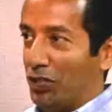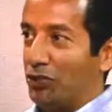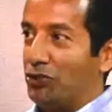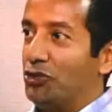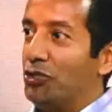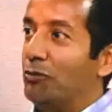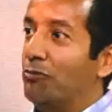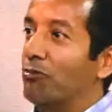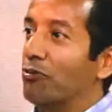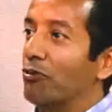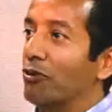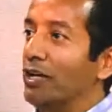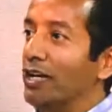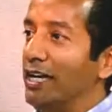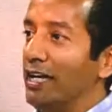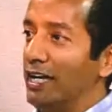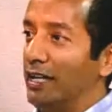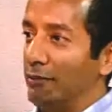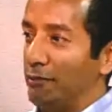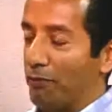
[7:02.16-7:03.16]
to
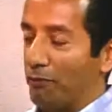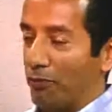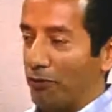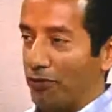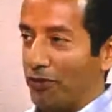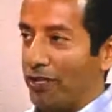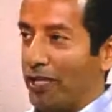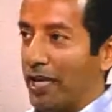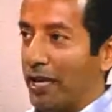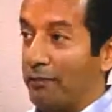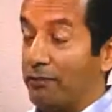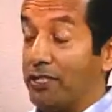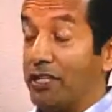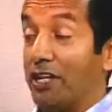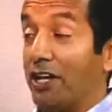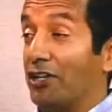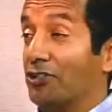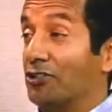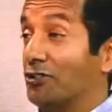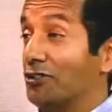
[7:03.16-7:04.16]
breathe before the games. He
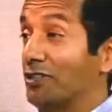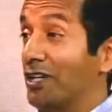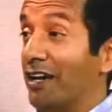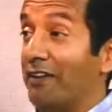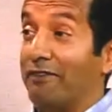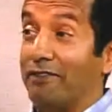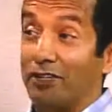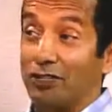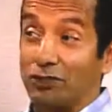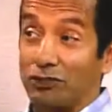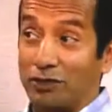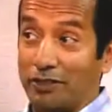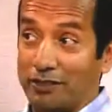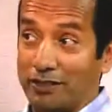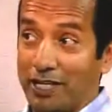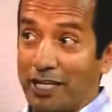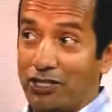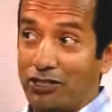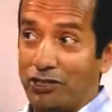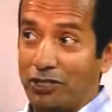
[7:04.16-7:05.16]
also taught
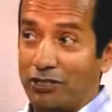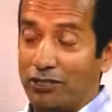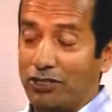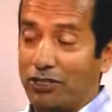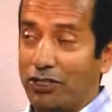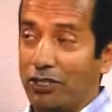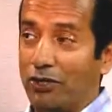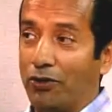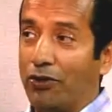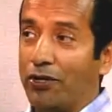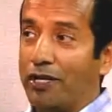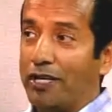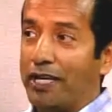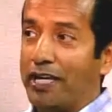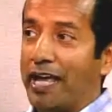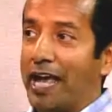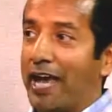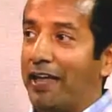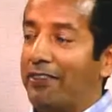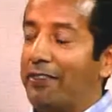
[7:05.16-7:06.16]
visualization too. He
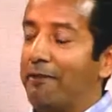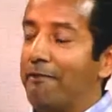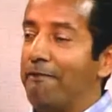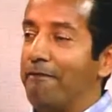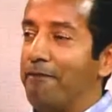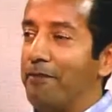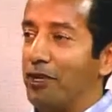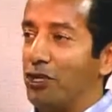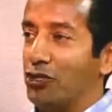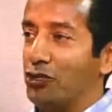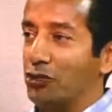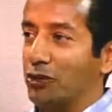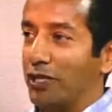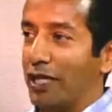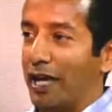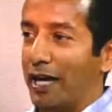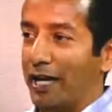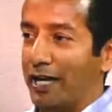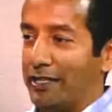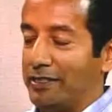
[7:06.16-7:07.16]
had them
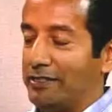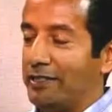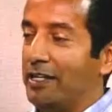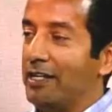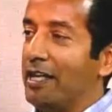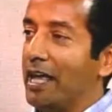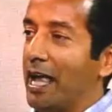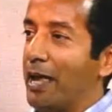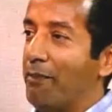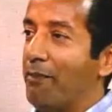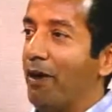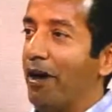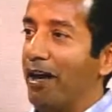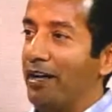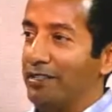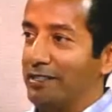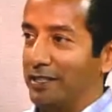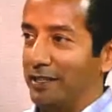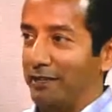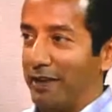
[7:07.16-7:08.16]
visualize a
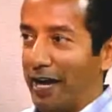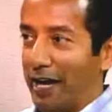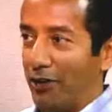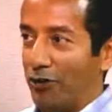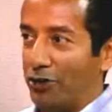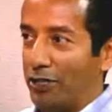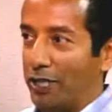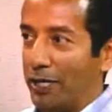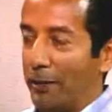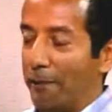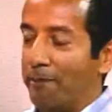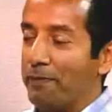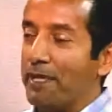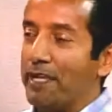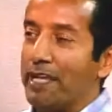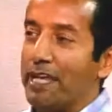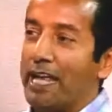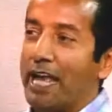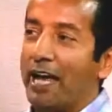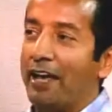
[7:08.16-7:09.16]
positive outcome.
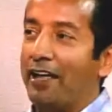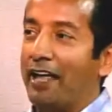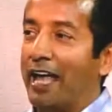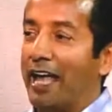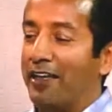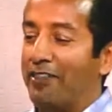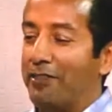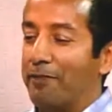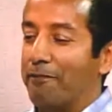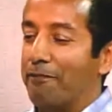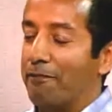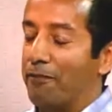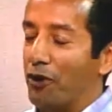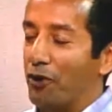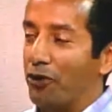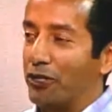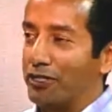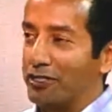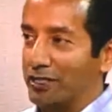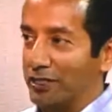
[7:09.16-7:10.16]
He had them
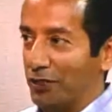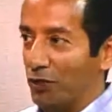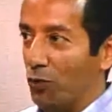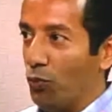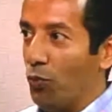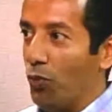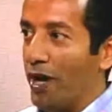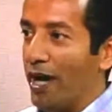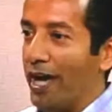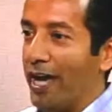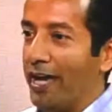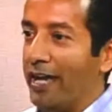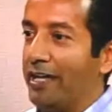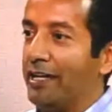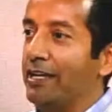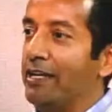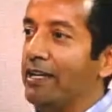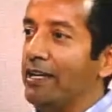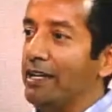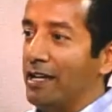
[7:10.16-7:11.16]
focus in a way
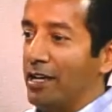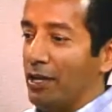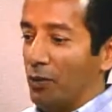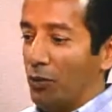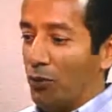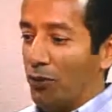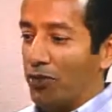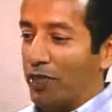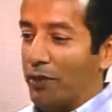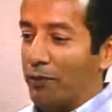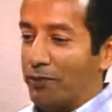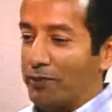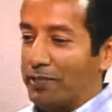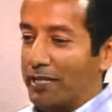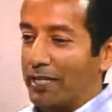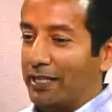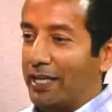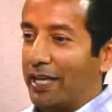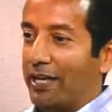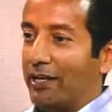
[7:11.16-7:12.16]
where they would
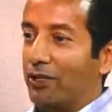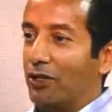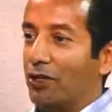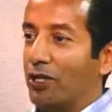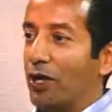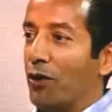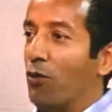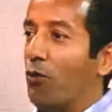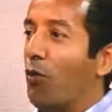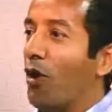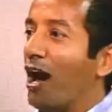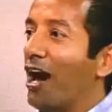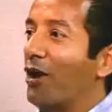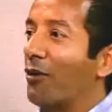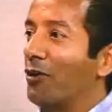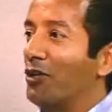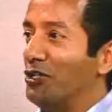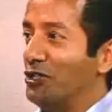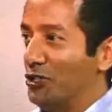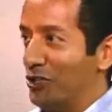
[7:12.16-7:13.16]
say like, okay, why are
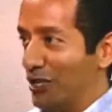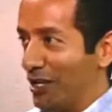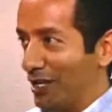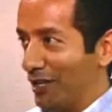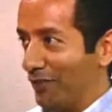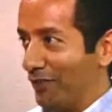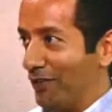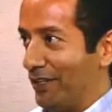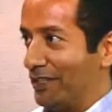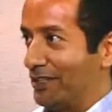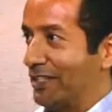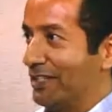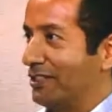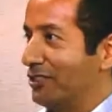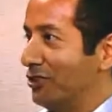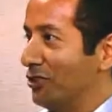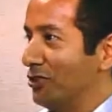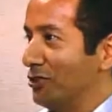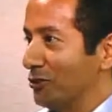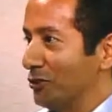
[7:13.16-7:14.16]
we doing all of this? Because
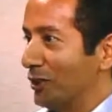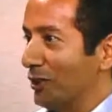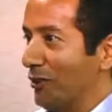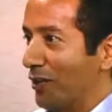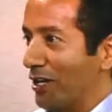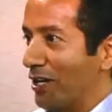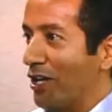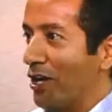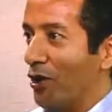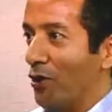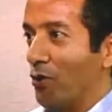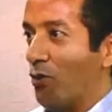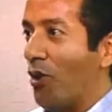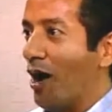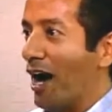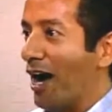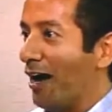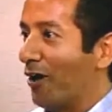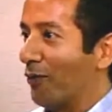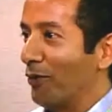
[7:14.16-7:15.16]
students really want to know,
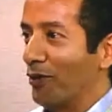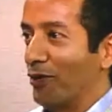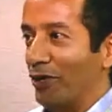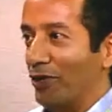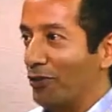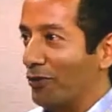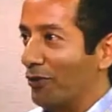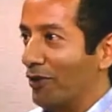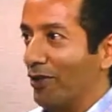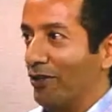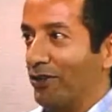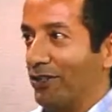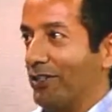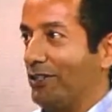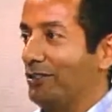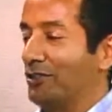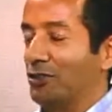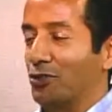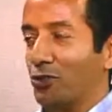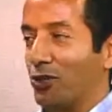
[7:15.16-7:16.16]
why are we going through all
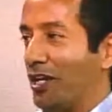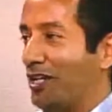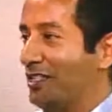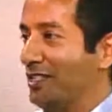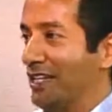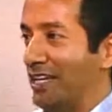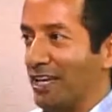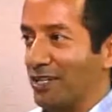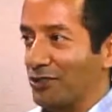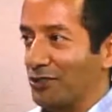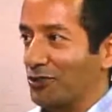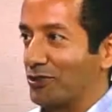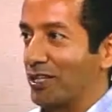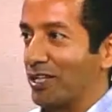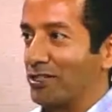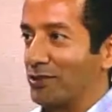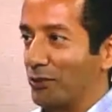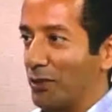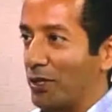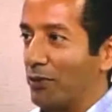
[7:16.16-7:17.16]
these crazy
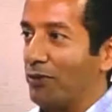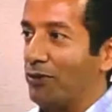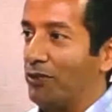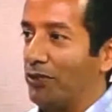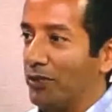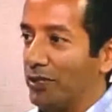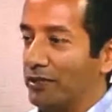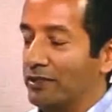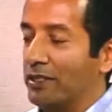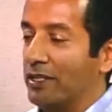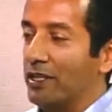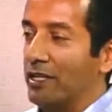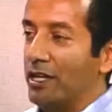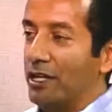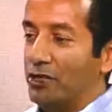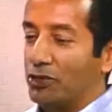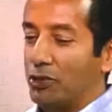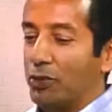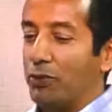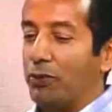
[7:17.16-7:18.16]
exercises? Why are we doing this?
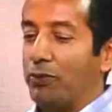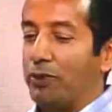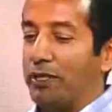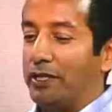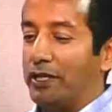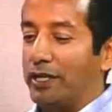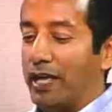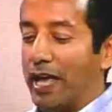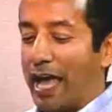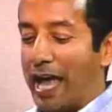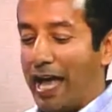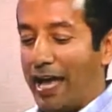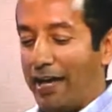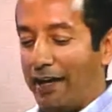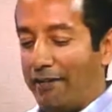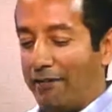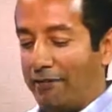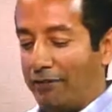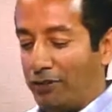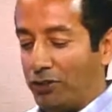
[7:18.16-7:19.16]
So you would
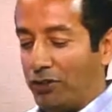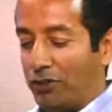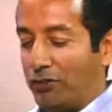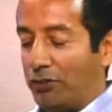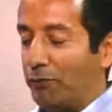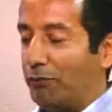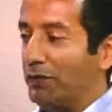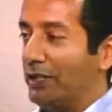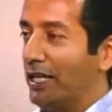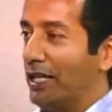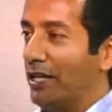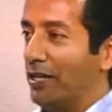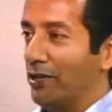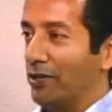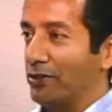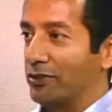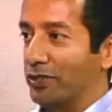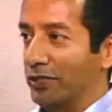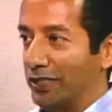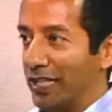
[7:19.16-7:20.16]
have, the
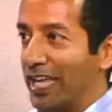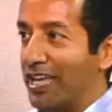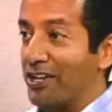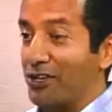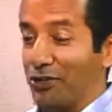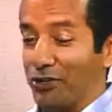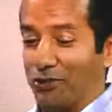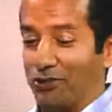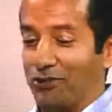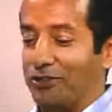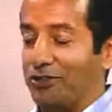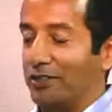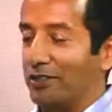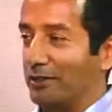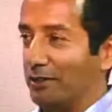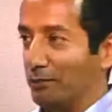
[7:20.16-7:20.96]
players, the Lakers,